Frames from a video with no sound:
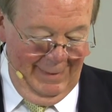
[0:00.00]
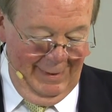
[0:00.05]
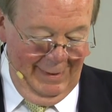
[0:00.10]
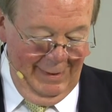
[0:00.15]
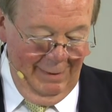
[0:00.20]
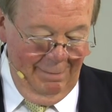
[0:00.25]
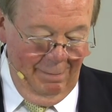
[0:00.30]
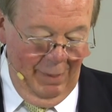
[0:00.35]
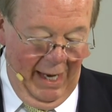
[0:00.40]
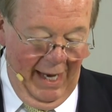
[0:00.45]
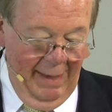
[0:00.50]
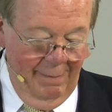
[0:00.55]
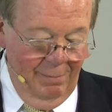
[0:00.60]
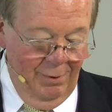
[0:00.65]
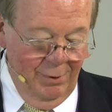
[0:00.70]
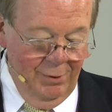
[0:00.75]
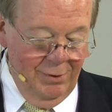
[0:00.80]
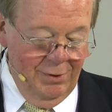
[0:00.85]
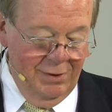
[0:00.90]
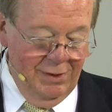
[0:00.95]
the
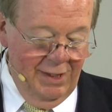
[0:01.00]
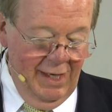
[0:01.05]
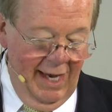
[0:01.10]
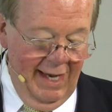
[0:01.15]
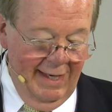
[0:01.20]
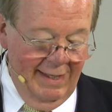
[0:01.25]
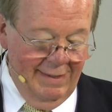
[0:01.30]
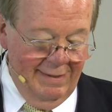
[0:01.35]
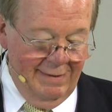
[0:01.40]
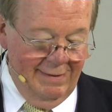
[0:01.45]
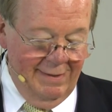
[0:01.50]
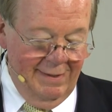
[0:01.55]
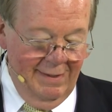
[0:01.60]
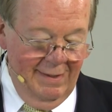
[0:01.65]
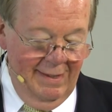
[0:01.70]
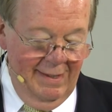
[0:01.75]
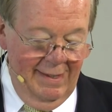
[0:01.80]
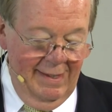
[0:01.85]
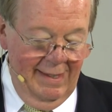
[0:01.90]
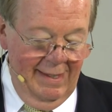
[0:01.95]
Bible says,
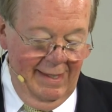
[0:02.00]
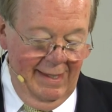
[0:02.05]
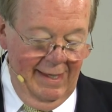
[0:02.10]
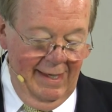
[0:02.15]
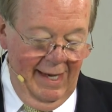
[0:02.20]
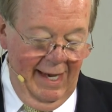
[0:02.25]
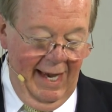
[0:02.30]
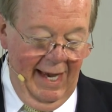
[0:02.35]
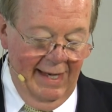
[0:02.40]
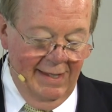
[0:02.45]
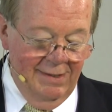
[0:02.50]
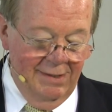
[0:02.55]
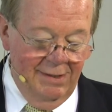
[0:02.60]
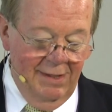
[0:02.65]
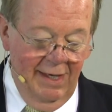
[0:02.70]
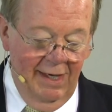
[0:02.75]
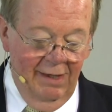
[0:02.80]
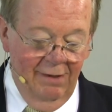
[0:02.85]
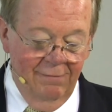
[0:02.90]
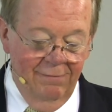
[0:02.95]
"As
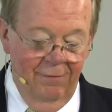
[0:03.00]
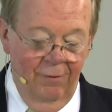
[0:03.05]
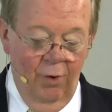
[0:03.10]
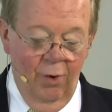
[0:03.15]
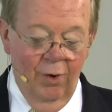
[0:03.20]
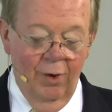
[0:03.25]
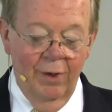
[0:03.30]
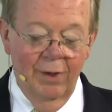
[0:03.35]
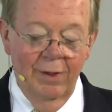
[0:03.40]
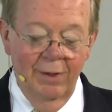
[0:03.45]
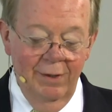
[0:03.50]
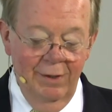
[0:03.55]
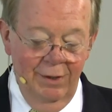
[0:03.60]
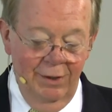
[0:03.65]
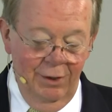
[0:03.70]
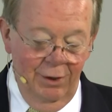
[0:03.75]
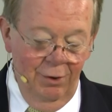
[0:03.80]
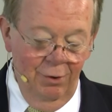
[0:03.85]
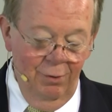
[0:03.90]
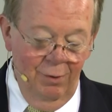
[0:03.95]
therefore
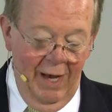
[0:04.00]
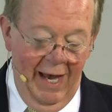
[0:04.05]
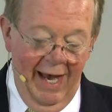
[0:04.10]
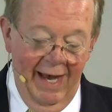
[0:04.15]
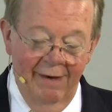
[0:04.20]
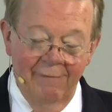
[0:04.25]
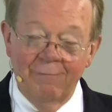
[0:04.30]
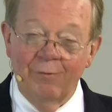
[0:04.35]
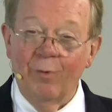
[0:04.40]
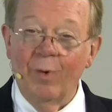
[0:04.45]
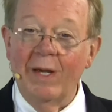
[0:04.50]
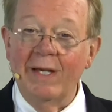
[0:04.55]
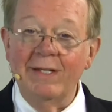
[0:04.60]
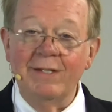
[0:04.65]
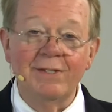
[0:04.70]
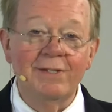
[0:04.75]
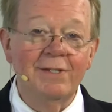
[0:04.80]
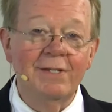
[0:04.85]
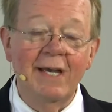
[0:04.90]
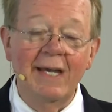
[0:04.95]
you have
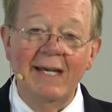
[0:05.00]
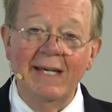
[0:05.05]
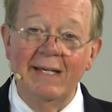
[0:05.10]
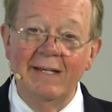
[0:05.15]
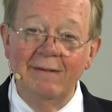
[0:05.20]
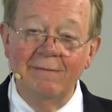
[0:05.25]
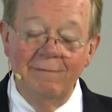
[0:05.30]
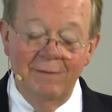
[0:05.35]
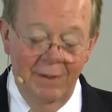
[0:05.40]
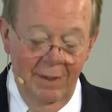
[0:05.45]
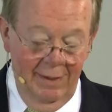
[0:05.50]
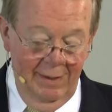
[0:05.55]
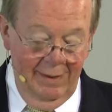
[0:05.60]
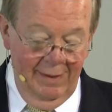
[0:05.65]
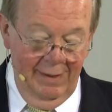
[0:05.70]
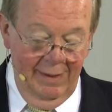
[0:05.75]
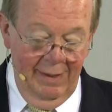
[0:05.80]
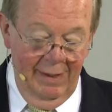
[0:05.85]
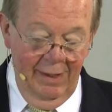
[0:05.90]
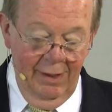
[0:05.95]
received
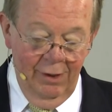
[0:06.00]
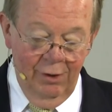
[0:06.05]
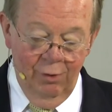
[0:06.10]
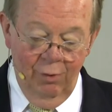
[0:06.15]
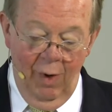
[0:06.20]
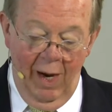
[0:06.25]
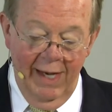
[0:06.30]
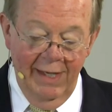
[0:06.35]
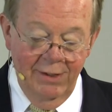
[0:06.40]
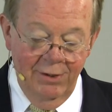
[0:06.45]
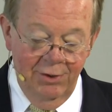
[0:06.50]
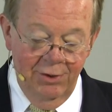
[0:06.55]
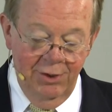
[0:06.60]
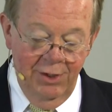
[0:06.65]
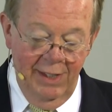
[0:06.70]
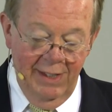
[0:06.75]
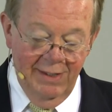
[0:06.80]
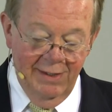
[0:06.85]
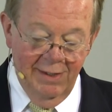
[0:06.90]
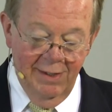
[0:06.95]
Christ
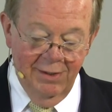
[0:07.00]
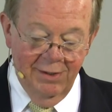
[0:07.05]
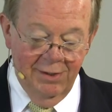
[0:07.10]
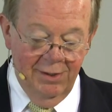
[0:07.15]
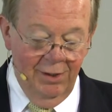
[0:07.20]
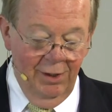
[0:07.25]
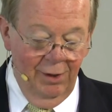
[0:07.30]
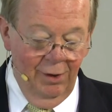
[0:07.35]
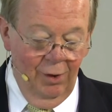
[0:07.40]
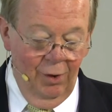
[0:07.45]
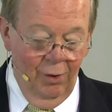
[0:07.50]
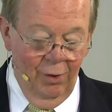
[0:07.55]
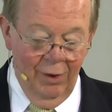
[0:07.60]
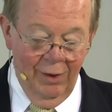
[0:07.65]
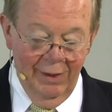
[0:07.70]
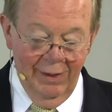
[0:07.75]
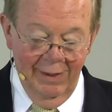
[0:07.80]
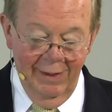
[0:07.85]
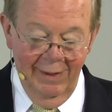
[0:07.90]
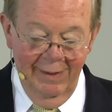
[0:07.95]
Jesus the
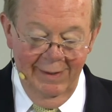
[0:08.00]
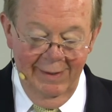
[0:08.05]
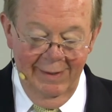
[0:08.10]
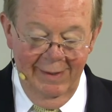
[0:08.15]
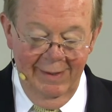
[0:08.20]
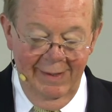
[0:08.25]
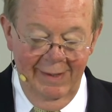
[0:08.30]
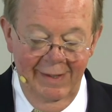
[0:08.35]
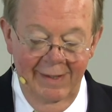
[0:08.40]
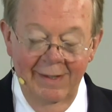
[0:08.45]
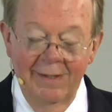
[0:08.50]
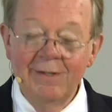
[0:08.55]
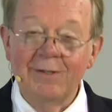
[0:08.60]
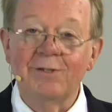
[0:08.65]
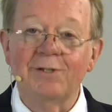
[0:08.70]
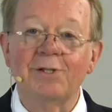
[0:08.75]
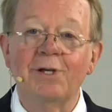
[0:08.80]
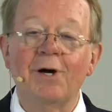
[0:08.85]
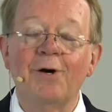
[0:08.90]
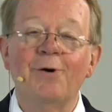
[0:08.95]
Lord,
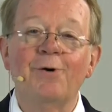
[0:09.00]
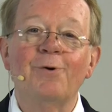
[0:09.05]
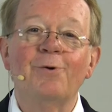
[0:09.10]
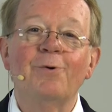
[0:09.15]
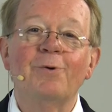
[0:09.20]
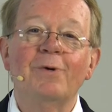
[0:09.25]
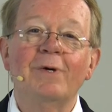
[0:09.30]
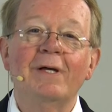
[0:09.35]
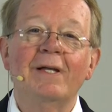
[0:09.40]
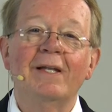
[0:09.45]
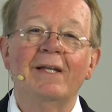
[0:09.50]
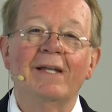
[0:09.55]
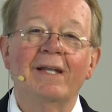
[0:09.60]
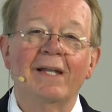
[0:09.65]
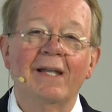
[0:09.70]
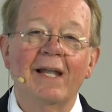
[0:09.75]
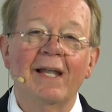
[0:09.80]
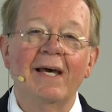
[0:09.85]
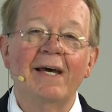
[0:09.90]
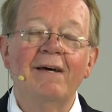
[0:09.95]
so
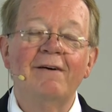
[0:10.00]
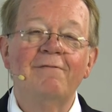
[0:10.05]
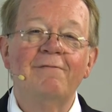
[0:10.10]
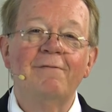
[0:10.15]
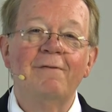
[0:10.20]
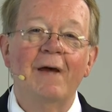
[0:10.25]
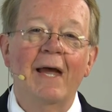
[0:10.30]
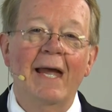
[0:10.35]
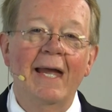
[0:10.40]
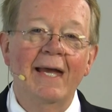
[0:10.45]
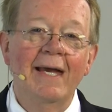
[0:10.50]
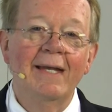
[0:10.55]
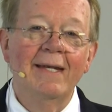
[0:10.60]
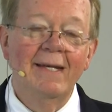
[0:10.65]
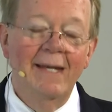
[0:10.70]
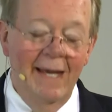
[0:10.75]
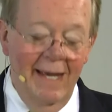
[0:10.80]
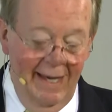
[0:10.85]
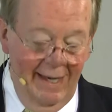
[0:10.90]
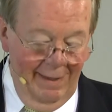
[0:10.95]
live
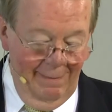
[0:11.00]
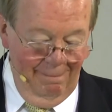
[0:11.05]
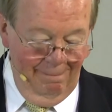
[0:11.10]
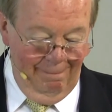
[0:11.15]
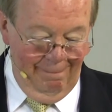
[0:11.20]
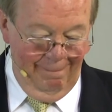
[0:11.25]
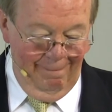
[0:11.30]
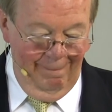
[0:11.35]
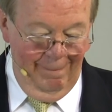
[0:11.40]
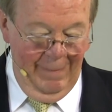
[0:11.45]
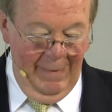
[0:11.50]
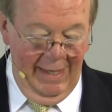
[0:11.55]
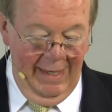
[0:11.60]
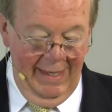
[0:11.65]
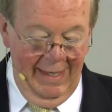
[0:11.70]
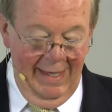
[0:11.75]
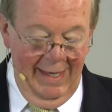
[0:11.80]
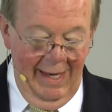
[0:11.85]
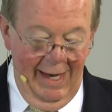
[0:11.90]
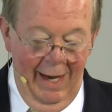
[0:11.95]
in Him,
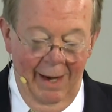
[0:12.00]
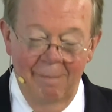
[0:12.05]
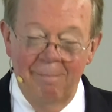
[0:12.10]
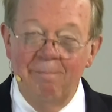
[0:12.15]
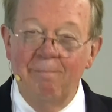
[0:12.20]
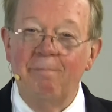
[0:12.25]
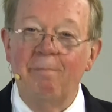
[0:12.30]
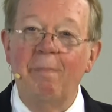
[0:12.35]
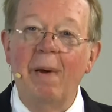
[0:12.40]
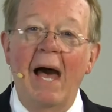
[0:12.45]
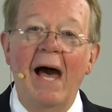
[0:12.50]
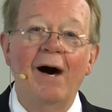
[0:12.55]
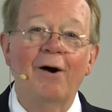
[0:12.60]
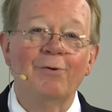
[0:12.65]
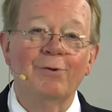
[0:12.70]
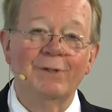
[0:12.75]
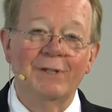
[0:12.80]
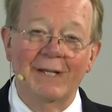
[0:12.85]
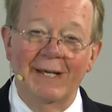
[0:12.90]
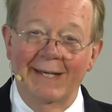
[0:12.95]

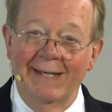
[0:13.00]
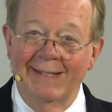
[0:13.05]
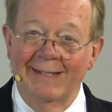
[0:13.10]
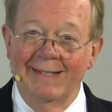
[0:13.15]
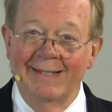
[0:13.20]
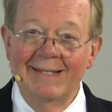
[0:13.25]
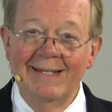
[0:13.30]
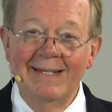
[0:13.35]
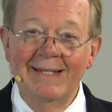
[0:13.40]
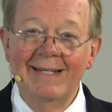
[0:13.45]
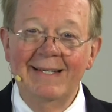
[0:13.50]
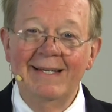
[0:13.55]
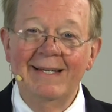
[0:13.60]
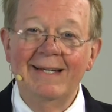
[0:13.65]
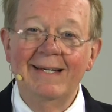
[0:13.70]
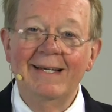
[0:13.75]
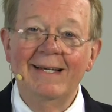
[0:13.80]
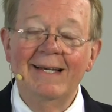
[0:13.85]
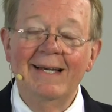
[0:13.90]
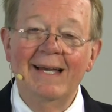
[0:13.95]
abounding
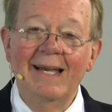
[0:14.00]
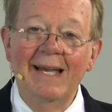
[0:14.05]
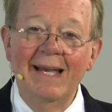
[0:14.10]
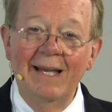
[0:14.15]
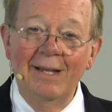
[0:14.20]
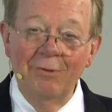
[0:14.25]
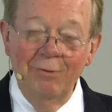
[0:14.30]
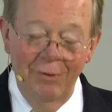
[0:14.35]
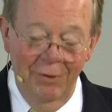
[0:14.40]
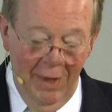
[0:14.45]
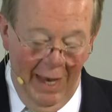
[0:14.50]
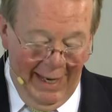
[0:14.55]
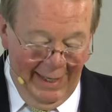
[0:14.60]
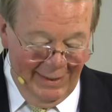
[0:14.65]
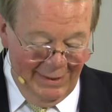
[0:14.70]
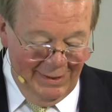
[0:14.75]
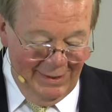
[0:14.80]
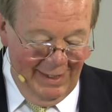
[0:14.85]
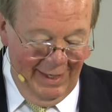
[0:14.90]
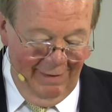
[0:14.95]
in
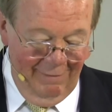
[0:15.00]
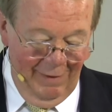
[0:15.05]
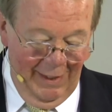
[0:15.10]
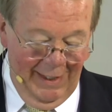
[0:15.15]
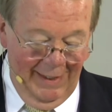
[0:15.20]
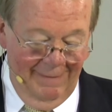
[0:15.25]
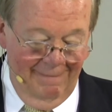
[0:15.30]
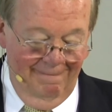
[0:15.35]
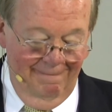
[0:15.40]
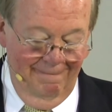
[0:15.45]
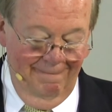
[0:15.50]
thanksgiving."